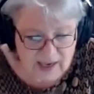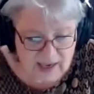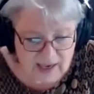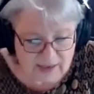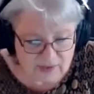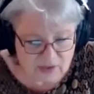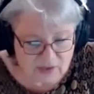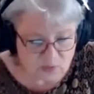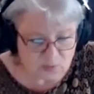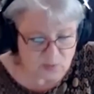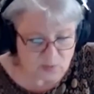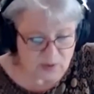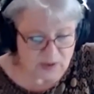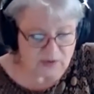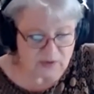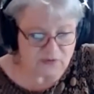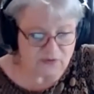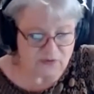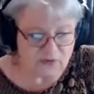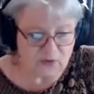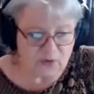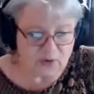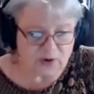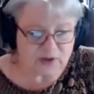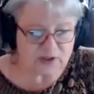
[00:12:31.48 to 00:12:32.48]
and the
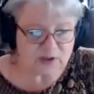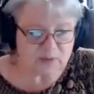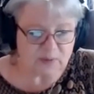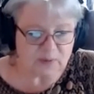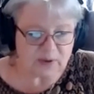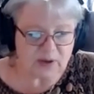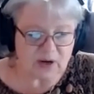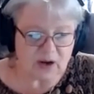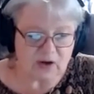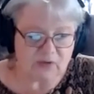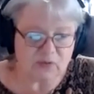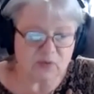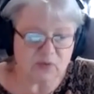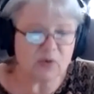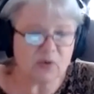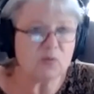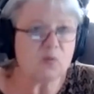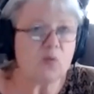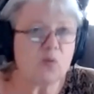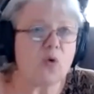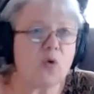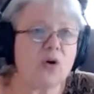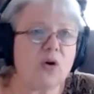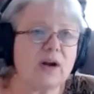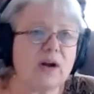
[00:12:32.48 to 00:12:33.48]
reinforcement of
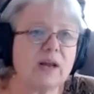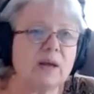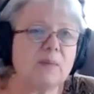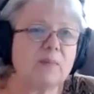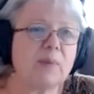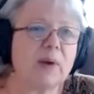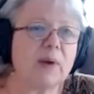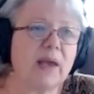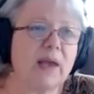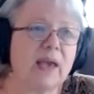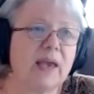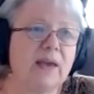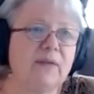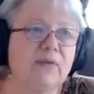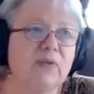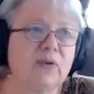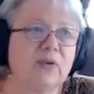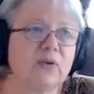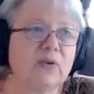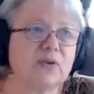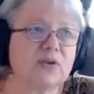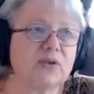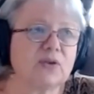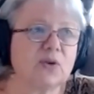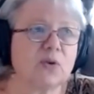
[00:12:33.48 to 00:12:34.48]
rewarding
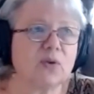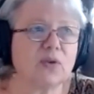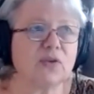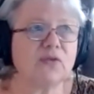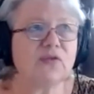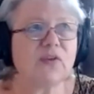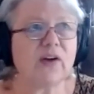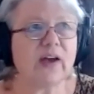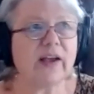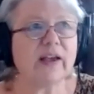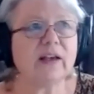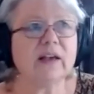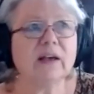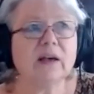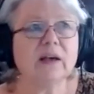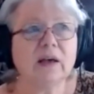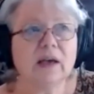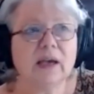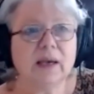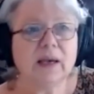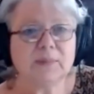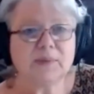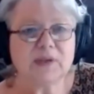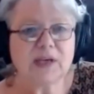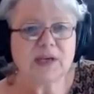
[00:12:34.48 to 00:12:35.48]
behaviors. So if I
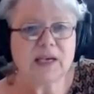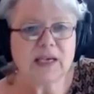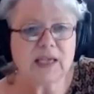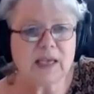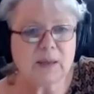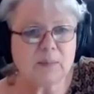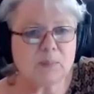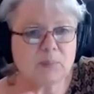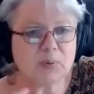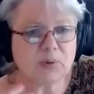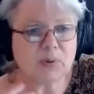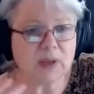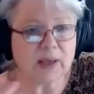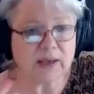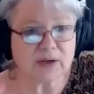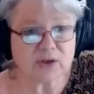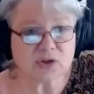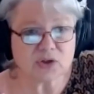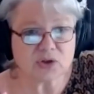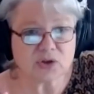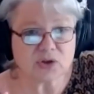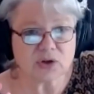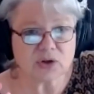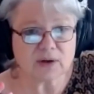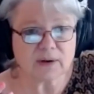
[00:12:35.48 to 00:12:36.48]
am taking
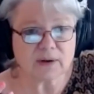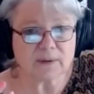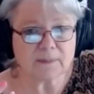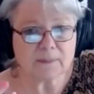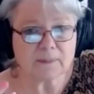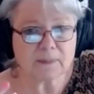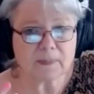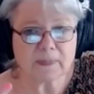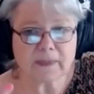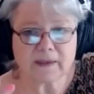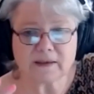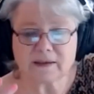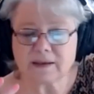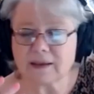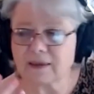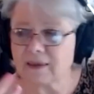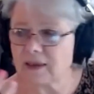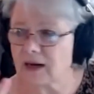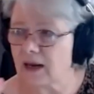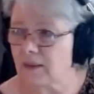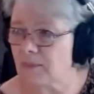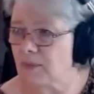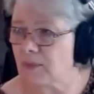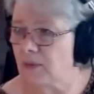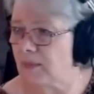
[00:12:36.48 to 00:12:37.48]
pleasure, say
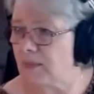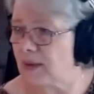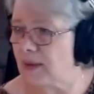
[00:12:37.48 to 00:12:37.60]
that I'm a